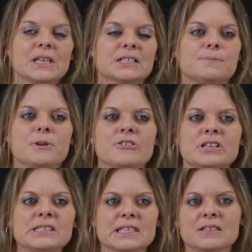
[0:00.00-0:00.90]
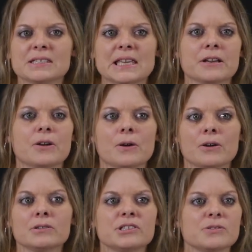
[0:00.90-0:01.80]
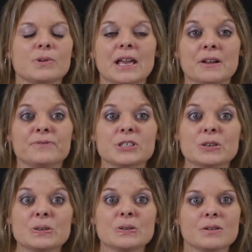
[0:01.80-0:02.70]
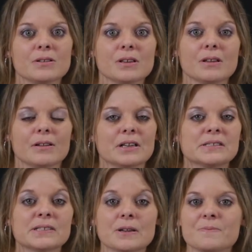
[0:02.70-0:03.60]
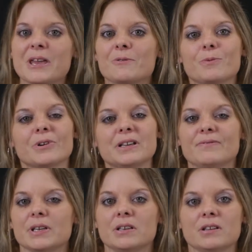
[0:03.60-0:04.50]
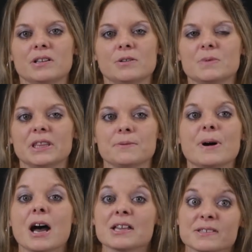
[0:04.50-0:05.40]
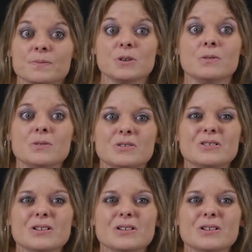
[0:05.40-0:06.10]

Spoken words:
experiences that occurred soon after, some that weren't even humanly possible,